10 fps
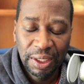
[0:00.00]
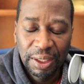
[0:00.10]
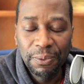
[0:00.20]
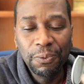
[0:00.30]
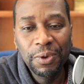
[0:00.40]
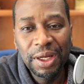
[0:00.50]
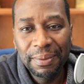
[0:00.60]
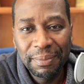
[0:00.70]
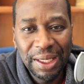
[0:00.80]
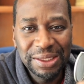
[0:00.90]
then would
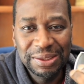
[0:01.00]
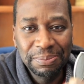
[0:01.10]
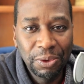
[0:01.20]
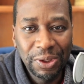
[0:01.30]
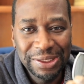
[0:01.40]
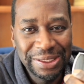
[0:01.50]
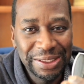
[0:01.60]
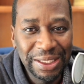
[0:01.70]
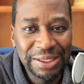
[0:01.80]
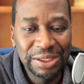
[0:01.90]
it make more
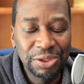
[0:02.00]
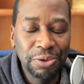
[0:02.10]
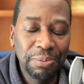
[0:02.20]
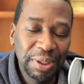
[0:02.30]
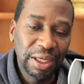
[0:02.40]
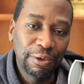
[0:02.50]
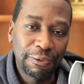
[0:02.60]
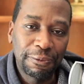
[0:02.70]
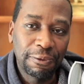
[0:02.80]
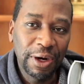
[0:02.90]
sense to be
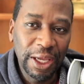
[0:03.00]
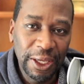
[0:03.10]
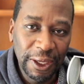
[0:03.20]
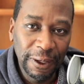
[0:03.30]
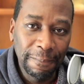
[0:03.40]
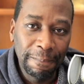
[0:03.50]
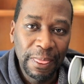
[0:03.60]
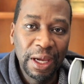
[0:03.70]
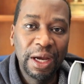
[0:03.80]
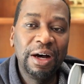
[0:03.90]
afraid
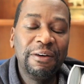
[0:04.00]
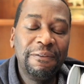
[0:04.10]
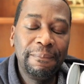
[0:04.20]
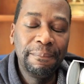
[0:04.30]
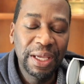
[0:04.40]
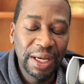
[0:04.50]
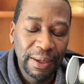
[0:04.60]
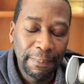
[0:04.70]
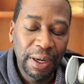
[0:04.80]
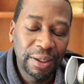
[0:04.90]
of being
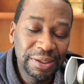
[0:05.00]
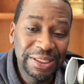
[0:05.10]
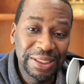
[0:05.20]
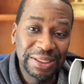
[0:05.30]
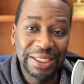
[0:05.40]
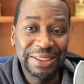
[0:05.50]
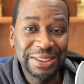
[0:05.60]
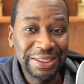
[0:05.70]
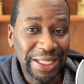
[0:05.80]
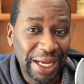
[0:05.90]
a person that
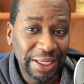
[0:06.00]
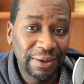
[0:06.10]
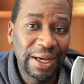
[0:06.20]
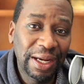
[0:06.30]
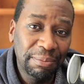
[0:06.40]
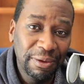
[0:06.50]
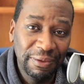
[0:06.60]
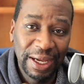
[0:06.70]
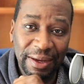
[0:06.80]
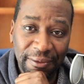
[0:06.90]
does not know how to
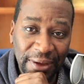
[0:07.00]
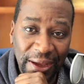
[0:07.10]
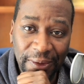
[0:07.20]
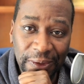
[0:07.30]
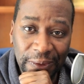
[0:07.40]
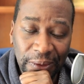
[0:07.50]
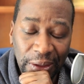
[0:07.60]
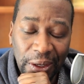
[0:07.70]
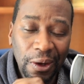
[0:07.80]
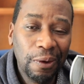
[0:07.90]
provide value?
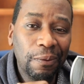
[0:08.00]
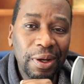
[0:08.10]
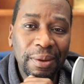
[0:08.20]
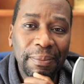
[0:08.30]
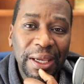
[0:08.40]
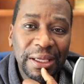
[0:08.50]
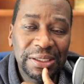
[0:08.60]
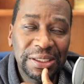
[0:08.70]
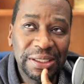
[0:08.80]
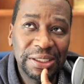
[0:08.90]
Wouldn't it make
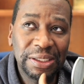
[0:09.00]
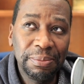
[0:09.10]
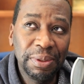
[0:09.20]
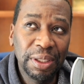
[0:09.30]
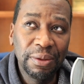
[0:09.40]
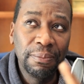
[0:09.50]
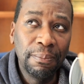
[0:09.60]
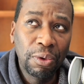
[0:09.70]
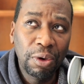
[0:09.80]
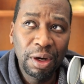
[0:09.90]
sense to be
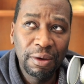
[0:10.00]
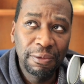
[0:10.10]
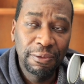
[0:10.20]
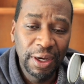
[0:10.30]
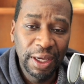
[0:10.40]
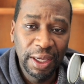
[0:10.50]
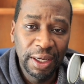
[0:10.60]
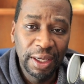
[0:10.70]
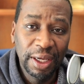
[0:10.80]
more afraid